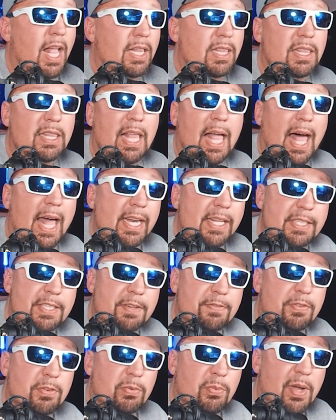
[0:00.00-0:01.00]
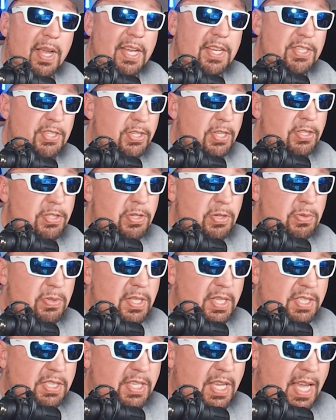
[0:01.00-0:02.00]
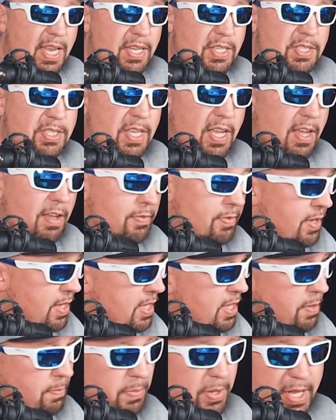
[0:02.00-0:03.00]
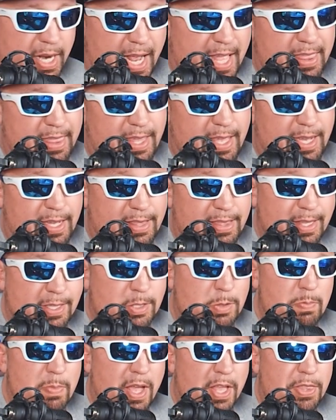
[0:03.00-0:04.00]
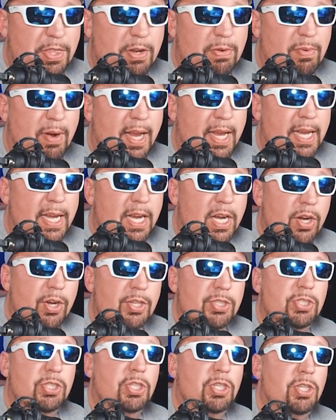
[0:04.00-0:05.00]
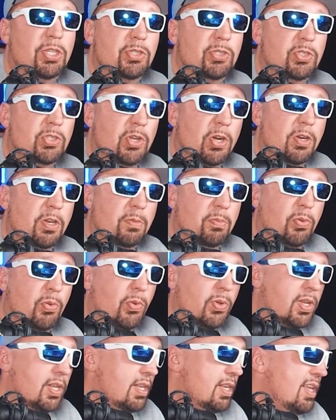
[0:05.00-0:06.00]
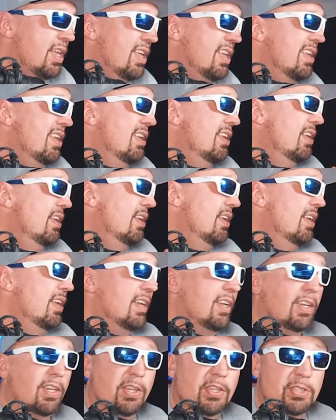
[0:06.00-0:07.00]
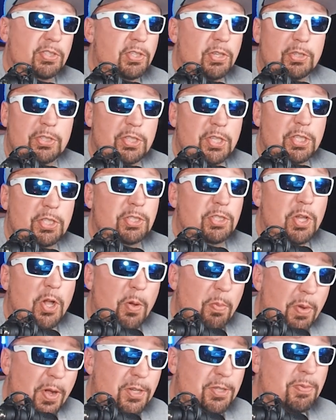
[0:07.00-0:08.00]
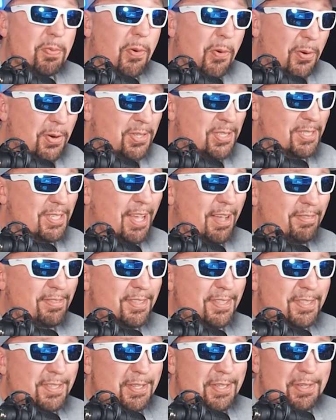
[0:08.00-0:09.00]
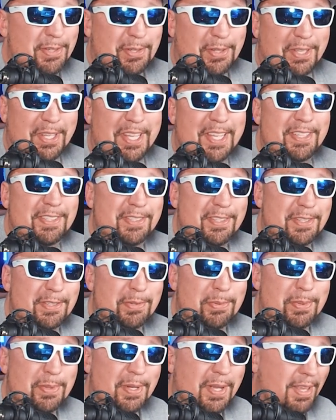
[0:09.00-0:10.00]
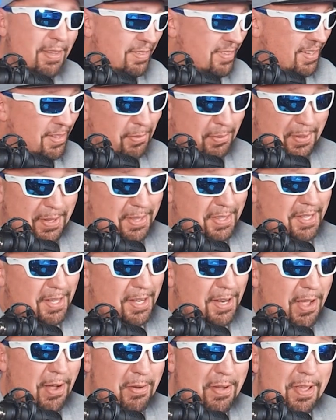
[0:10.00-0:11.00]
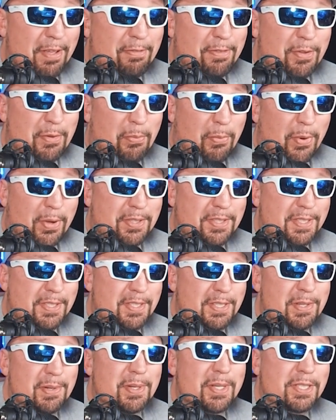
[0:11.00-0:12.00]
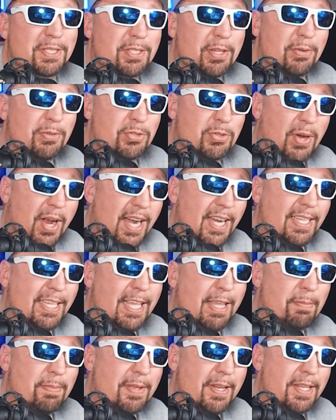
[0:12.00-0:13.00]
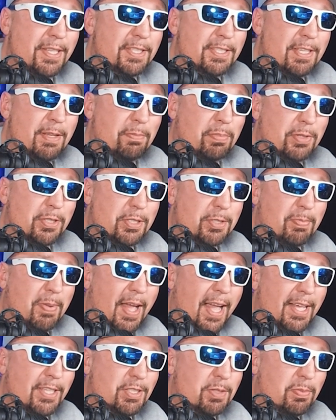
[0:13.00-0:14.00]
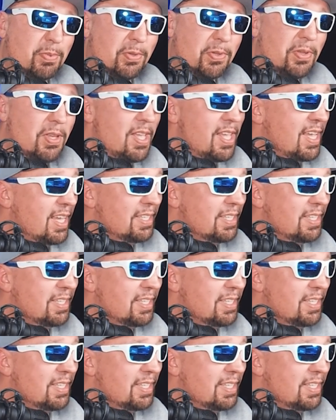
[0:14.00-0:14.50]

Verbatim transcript: a lot of different ways to do this kind of stuff, but I think this method right here is a good starting point because there's just so much more stuff to deal and deal deal with you know if you want to do it so try to keep it as simple as possible